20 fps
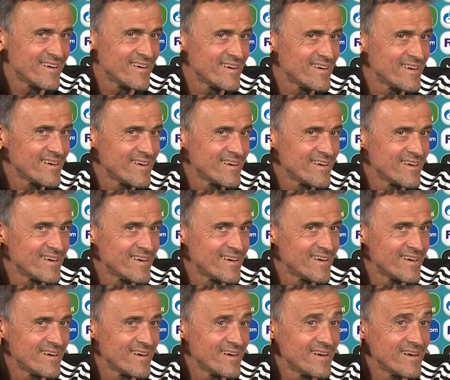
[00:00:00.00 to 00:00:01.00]

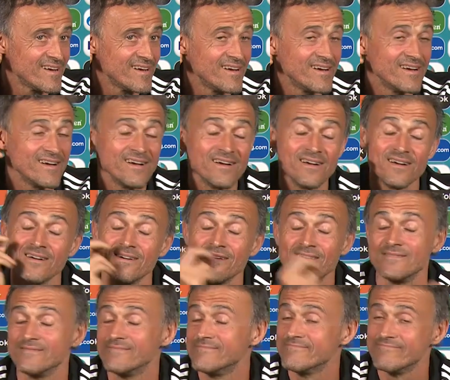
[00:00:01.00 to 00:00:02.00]
Tassotti
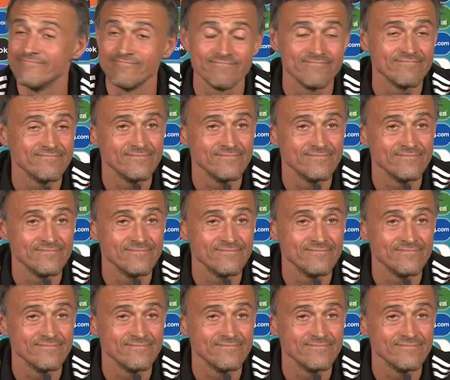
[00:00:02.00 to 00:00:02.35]
many years ago.